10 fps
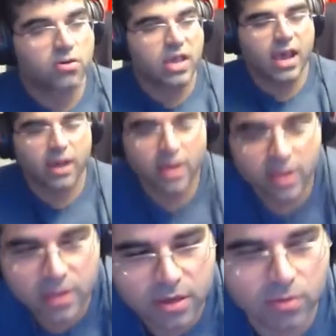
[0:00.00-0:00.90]
yeah,
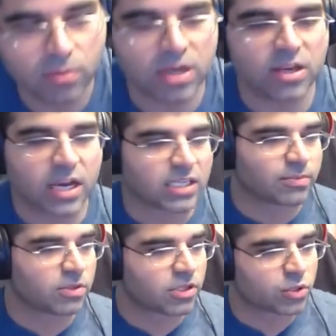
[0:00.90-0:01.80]
what are you guys up
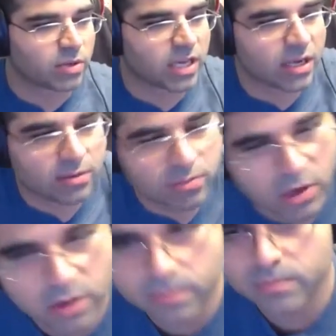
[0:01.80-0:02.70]
to this weekend?
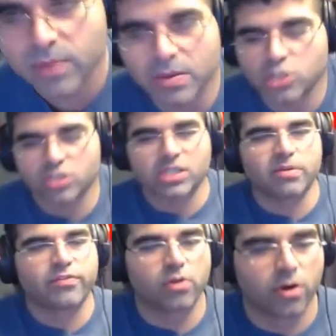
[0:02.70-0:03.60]
Well, I'm sure some
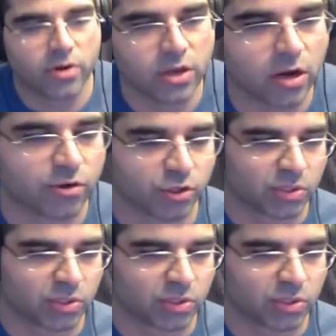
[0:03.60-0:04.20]
of you are already on Christmas